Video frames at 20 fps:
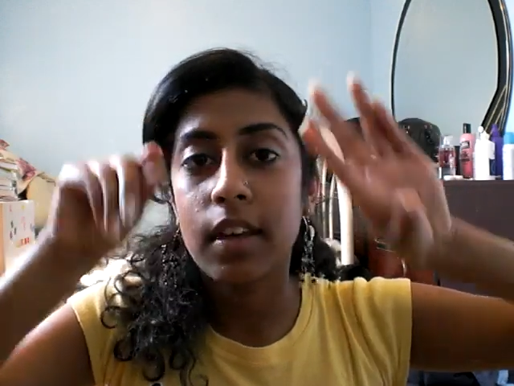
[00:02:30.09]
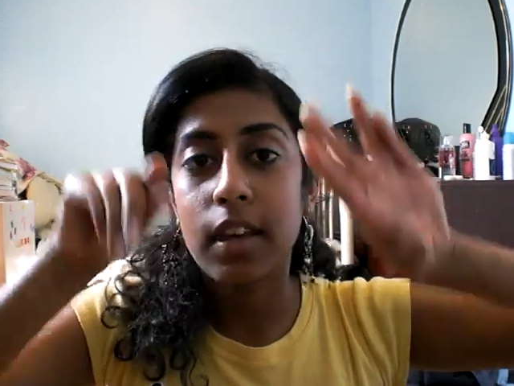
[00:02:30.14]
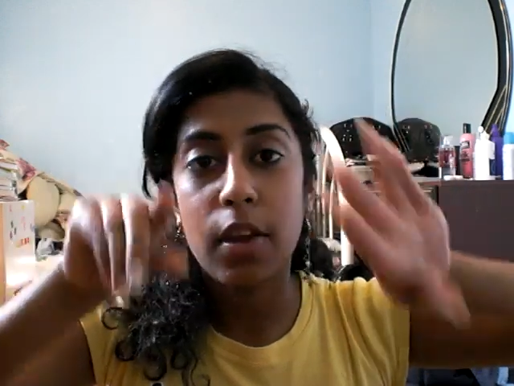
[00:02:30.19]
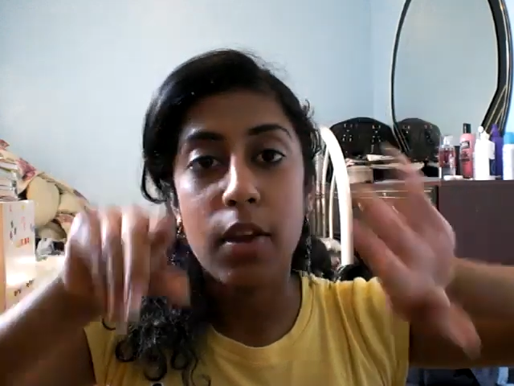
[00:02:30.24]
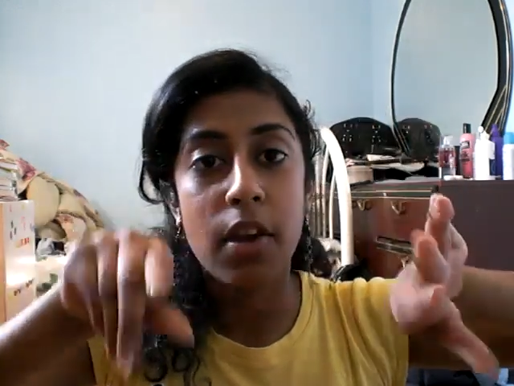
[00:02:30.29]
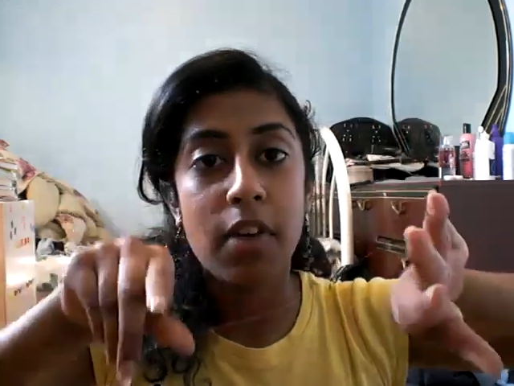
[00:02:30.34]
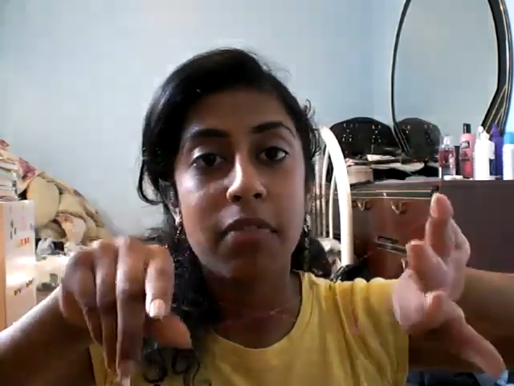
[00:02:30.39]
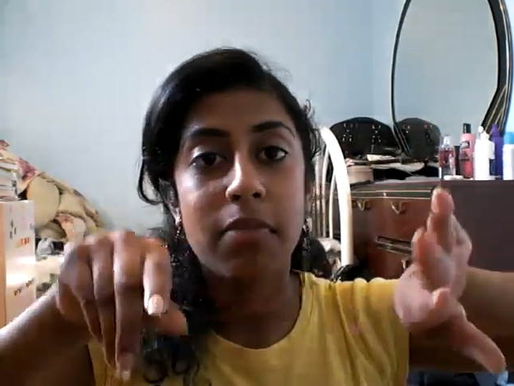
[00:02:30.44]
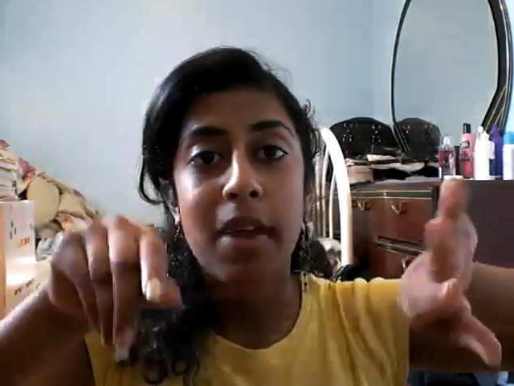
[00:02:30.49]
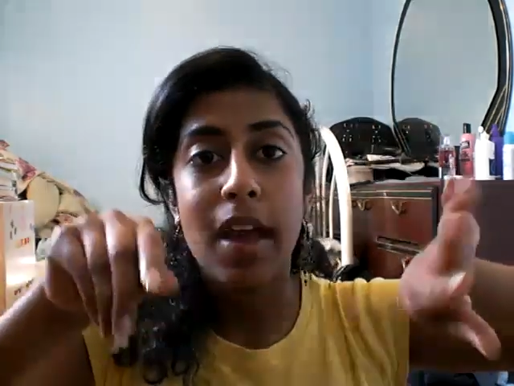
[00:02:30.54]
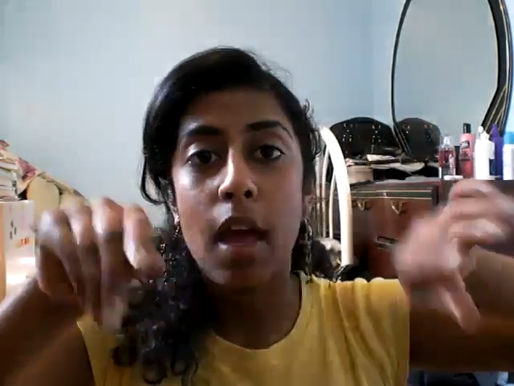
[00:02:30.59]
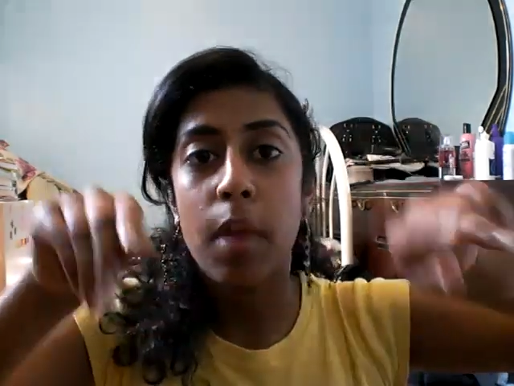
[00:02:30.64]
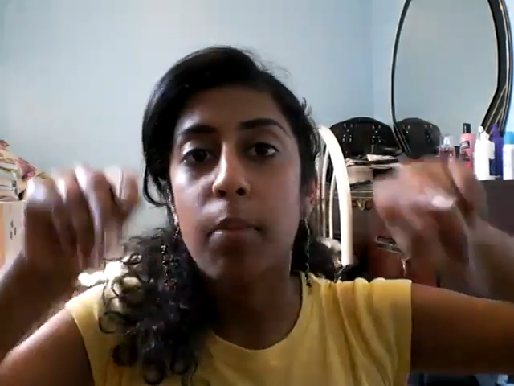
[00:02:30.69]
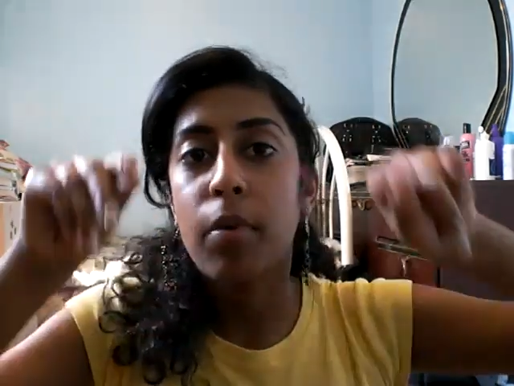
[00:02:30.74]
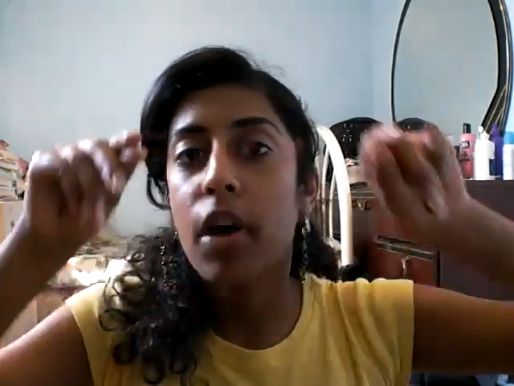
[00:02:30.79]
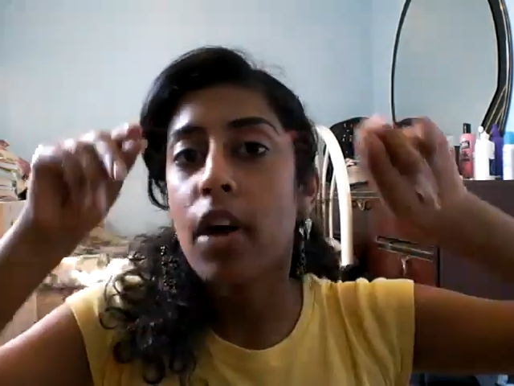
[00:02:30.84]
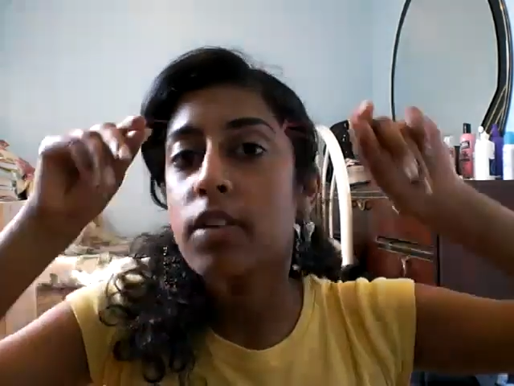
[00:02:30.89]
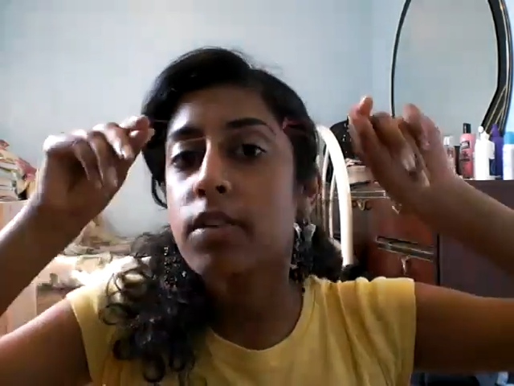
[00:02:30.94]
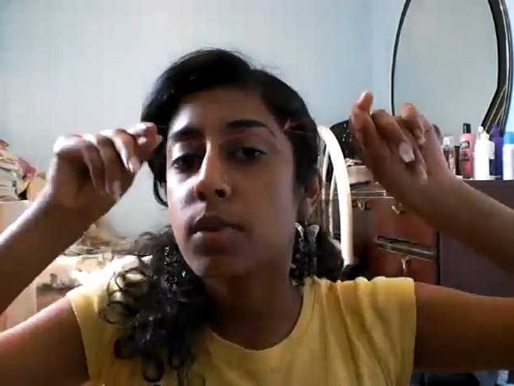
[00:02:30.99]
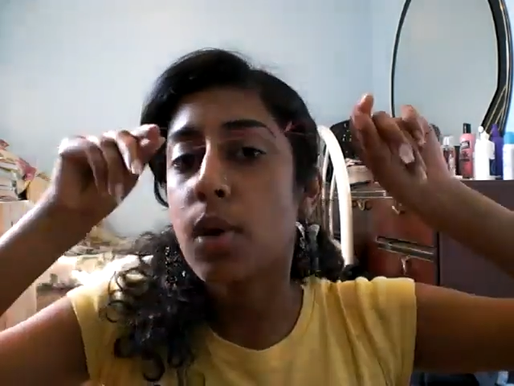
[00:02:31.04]
hair off my
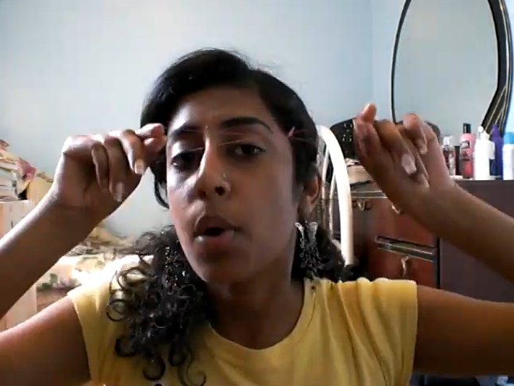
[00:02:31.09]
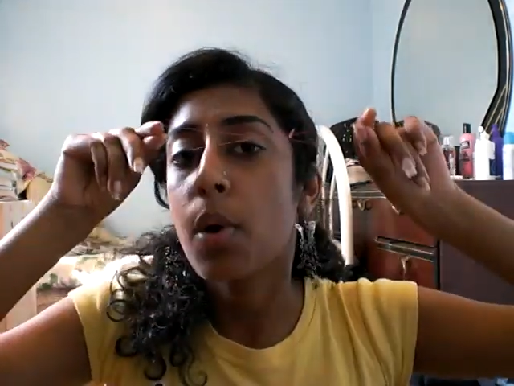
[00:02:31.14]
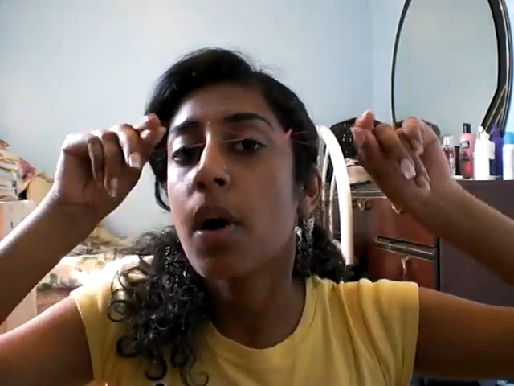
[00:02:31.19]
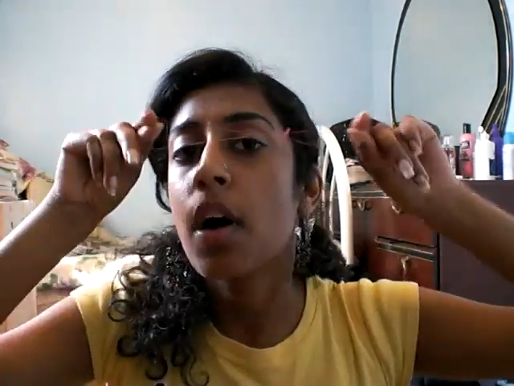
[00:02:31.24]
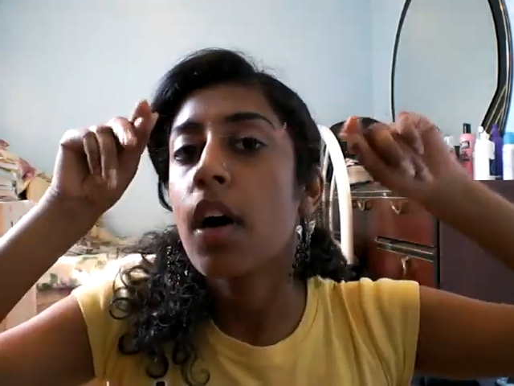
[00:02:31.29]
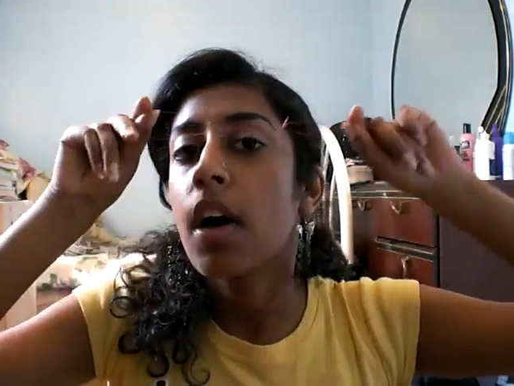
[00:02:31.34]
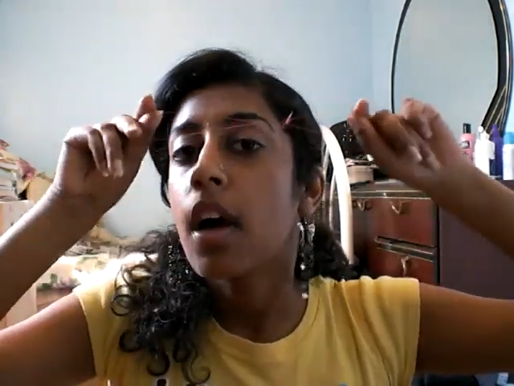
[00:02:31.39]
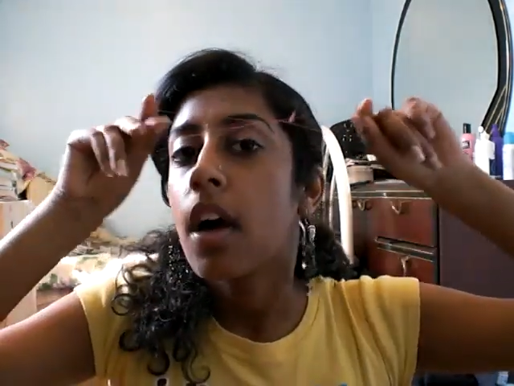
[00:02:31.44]
eyebrow, so